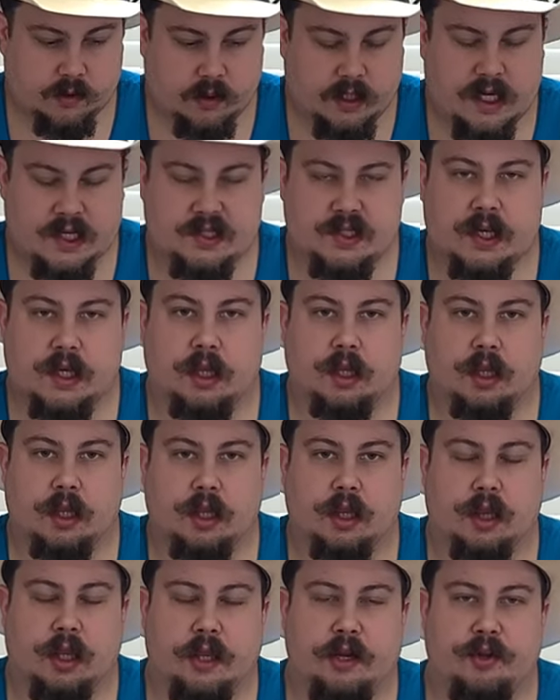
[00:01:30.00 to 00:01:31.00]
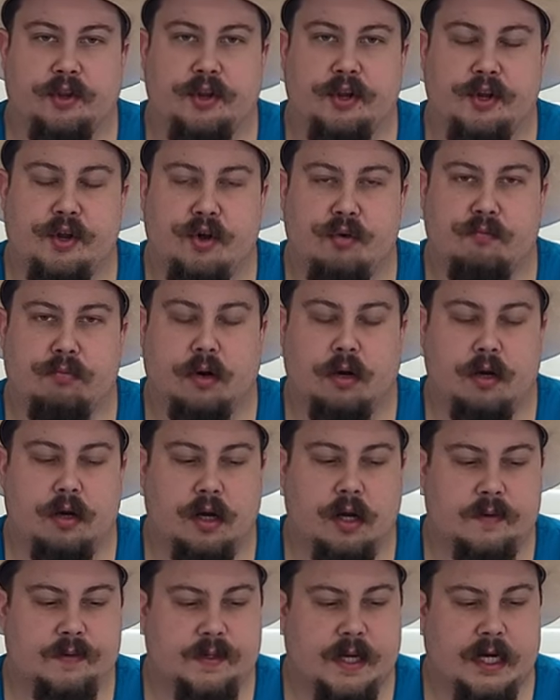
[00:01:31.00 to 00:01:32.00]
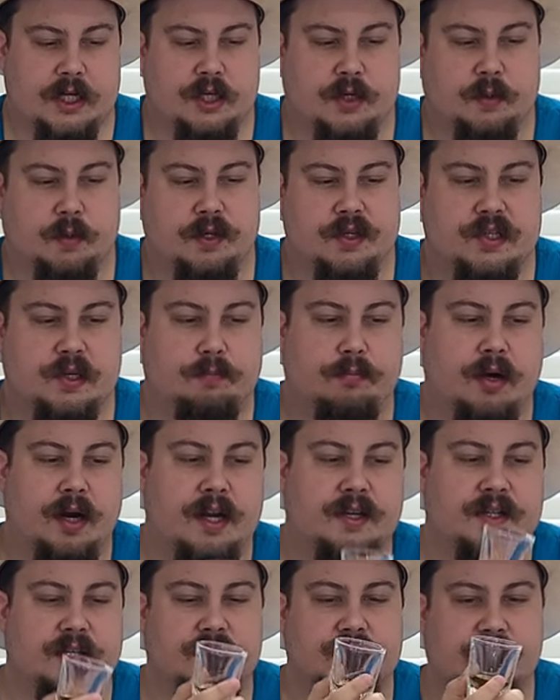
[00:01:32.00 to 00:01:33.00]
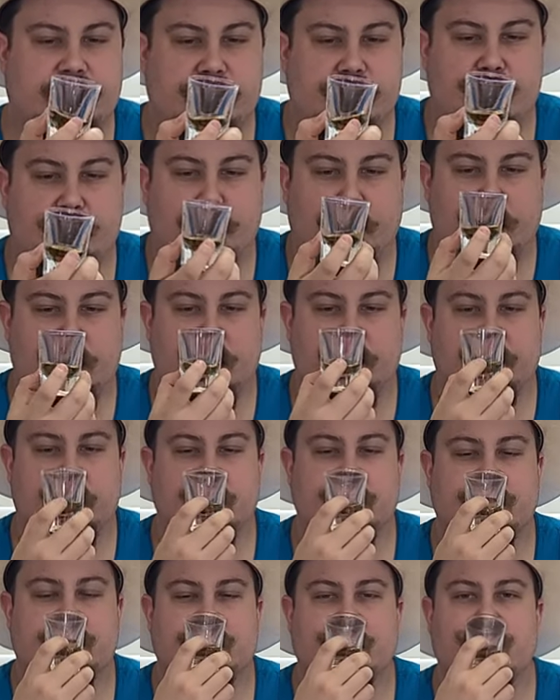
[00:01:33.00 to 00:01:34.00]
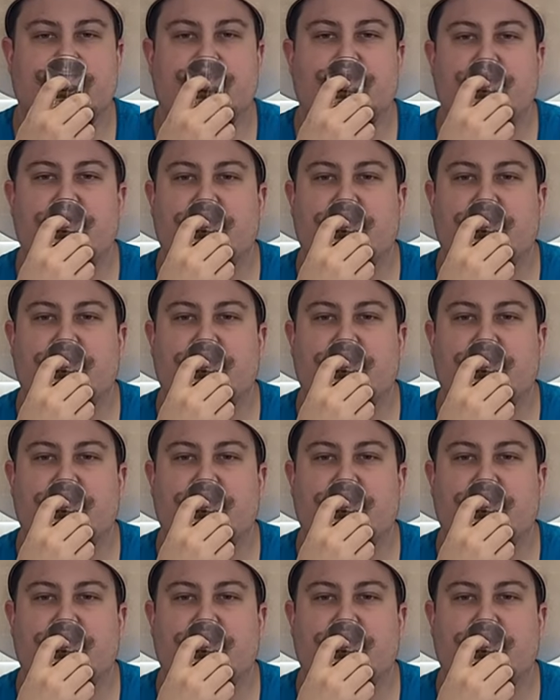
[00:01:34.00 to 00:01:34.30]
I was like little to no burn. I was actually really surprised there's like no burn on this.